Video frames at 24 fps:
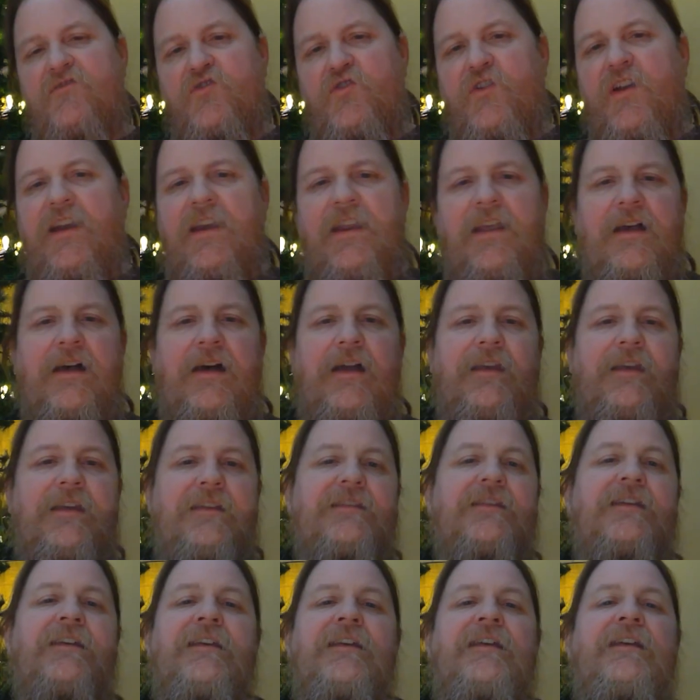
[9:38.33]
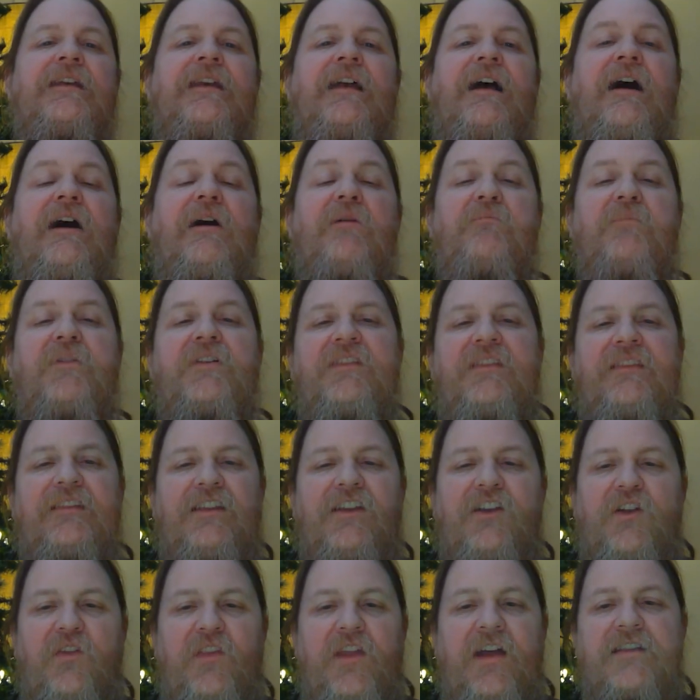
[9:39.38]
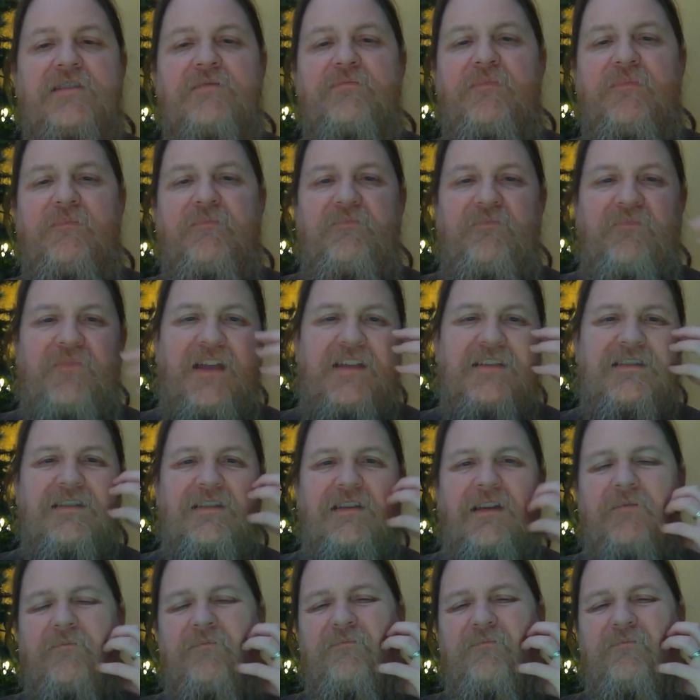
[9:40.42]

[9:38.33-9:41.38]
training on it, but that's